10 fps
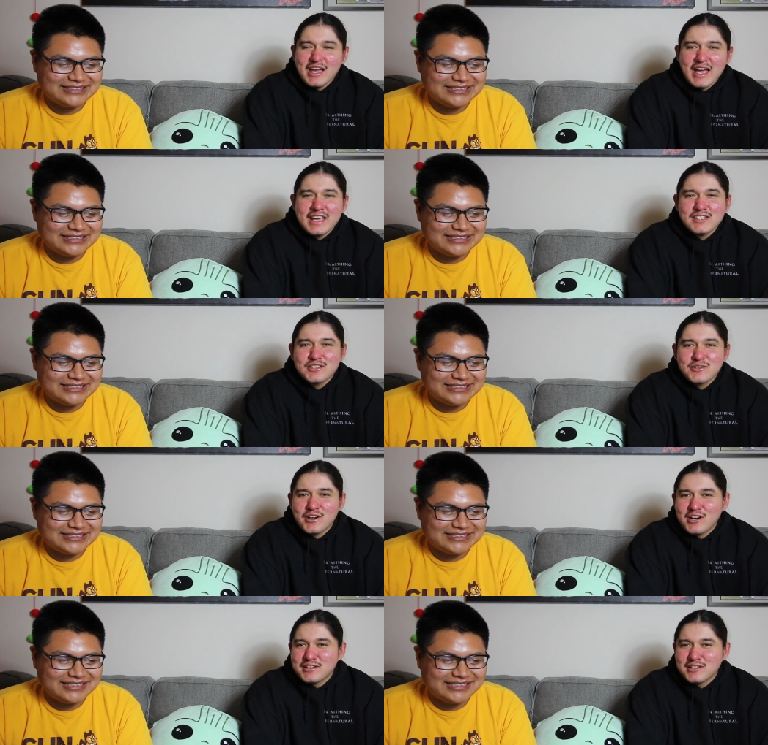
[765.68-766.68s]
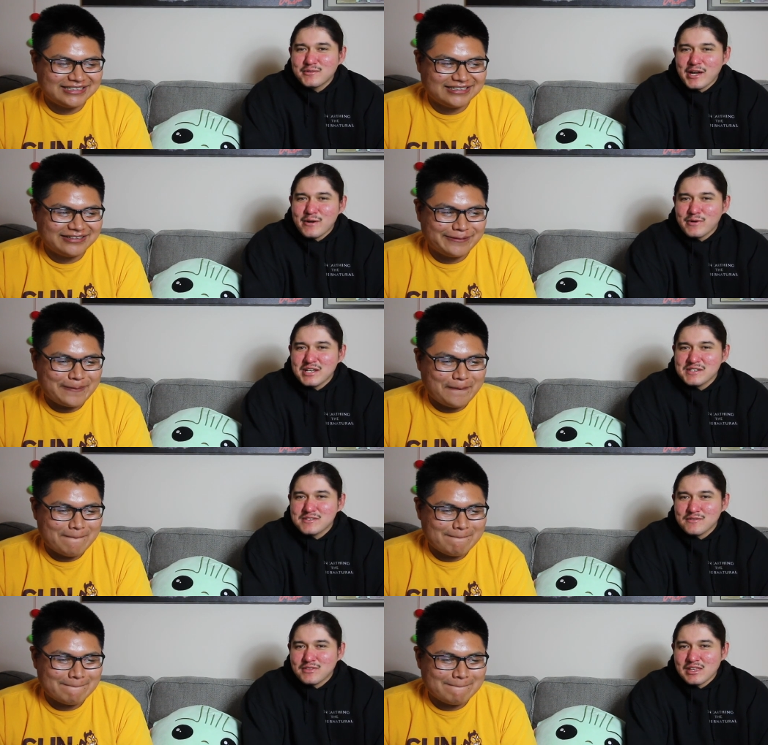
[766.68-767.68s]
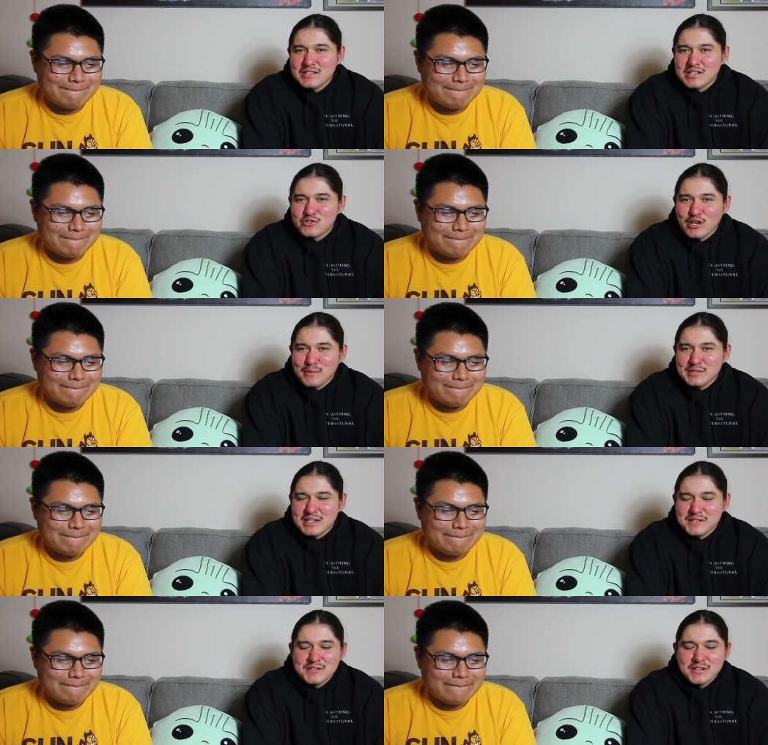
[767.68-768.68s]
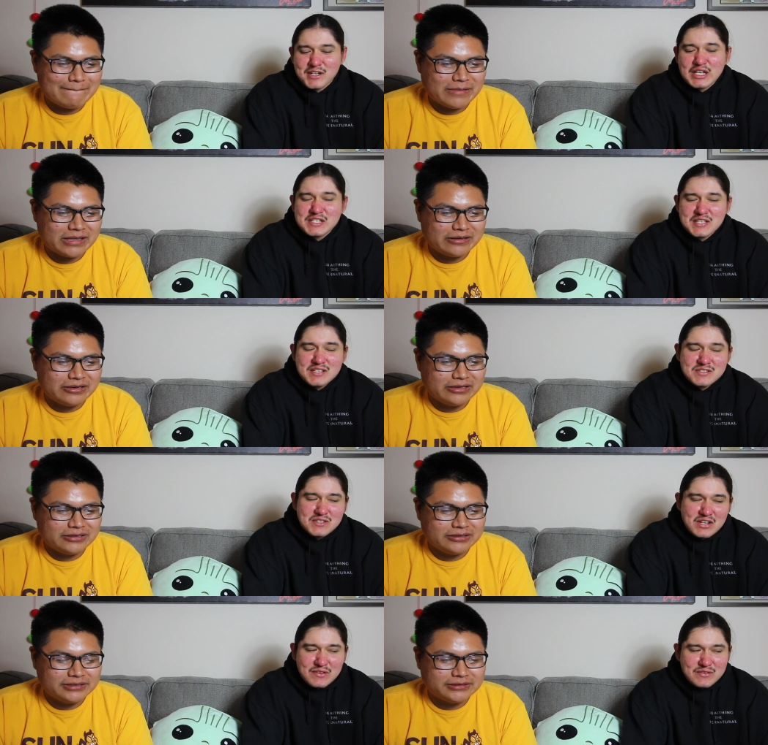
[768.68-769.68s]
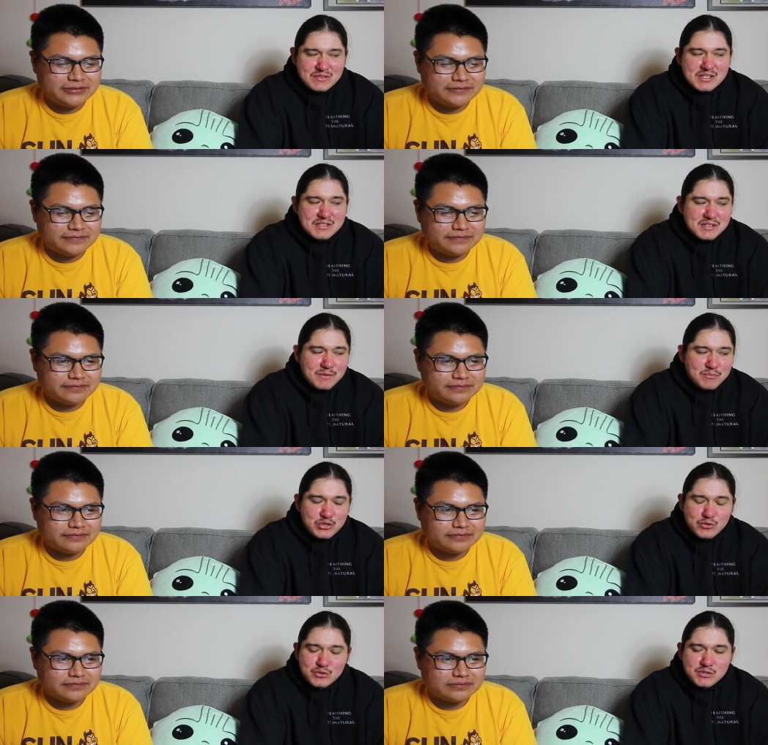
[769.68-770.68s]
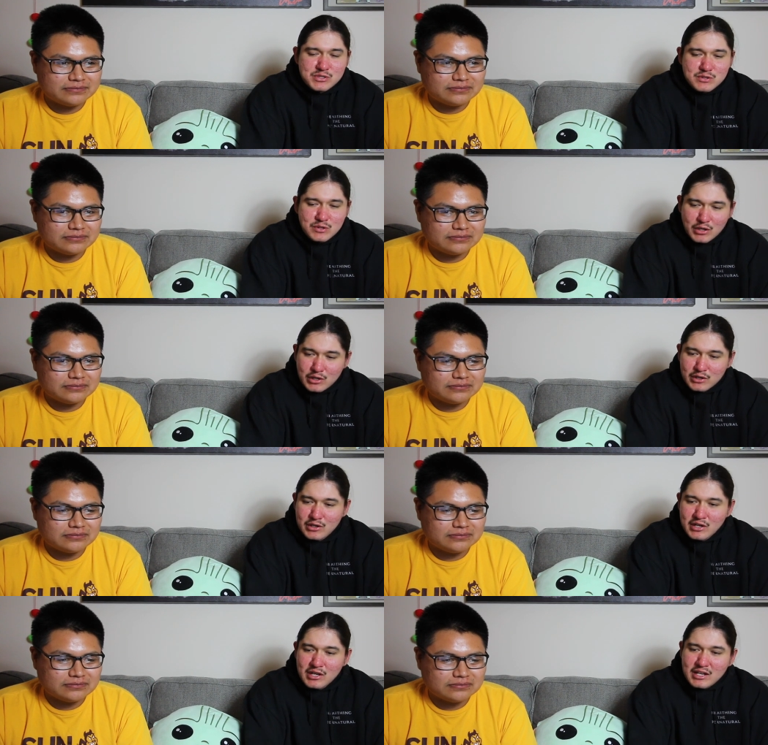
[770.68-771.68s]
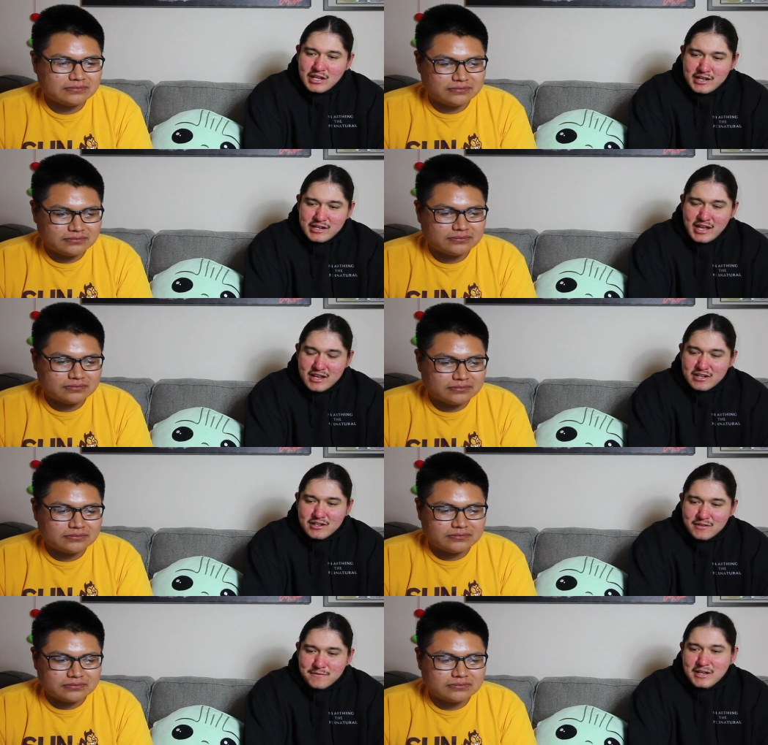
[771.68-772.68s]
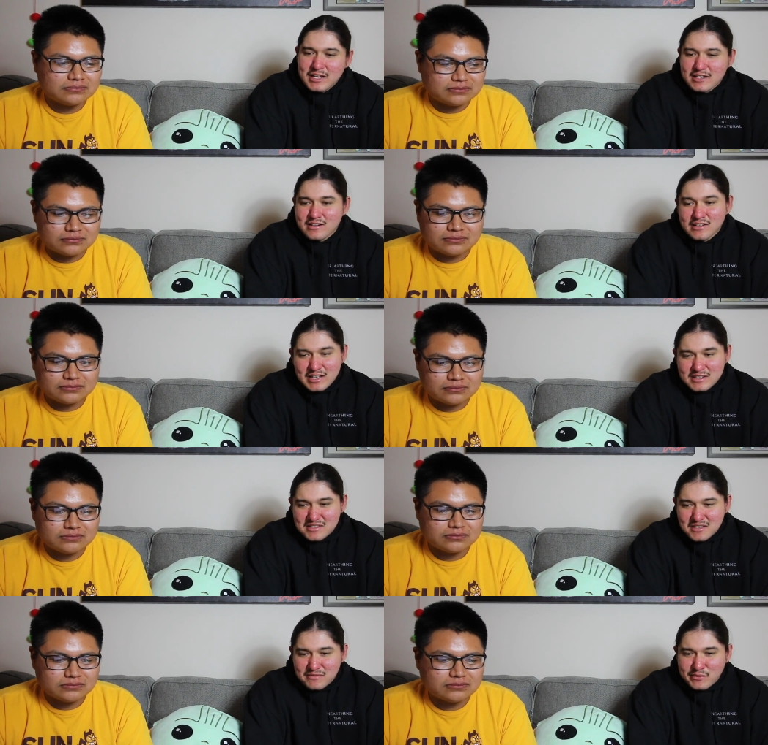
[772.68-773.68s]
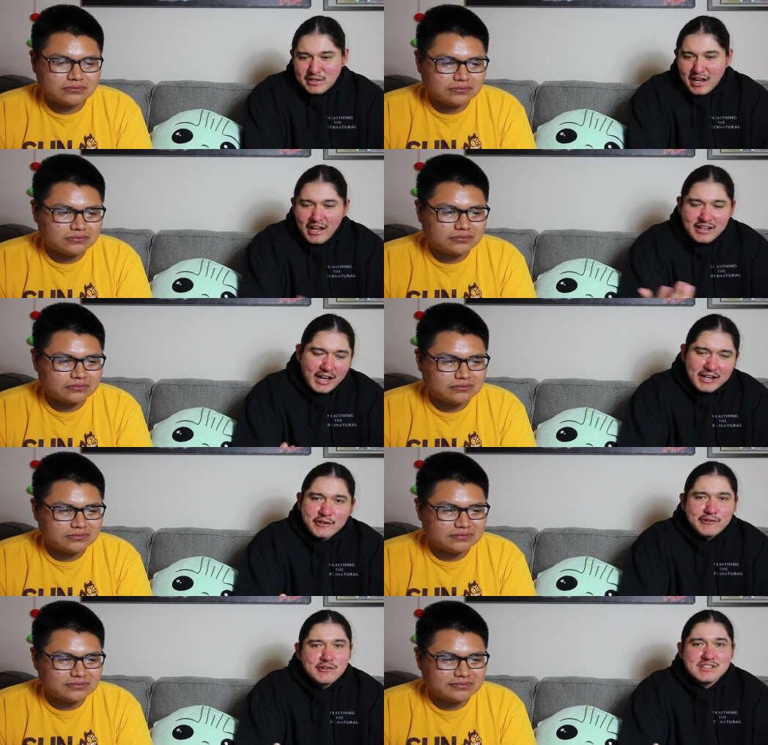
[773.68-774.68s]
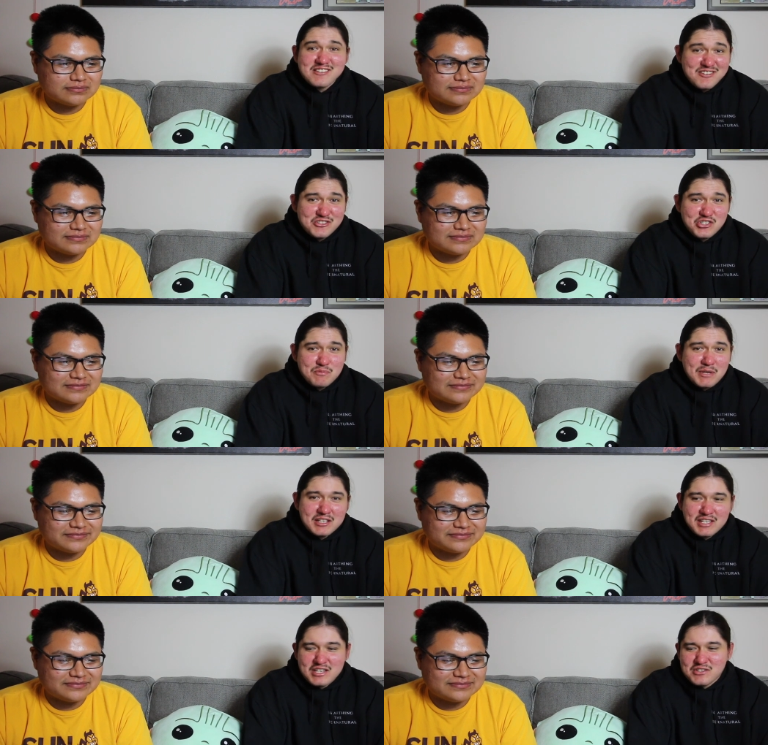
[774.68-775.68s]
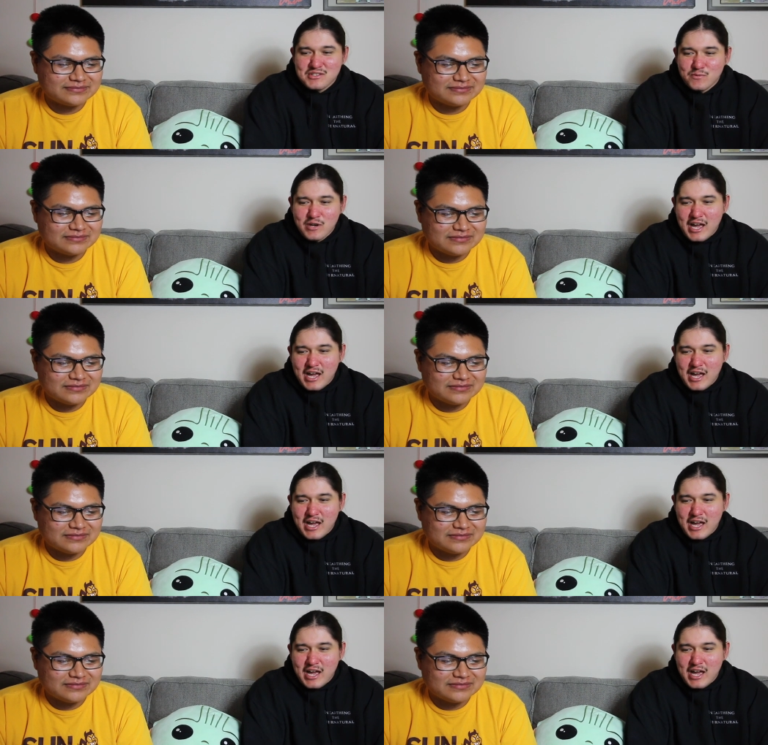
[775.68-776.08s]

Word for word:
Speaker 1: egging her on in the right ways of things that traumatize her and I guess that's in a sense abuse to her and egging on a fight and all that stuff. But I, I don't know. These are all just speculations of what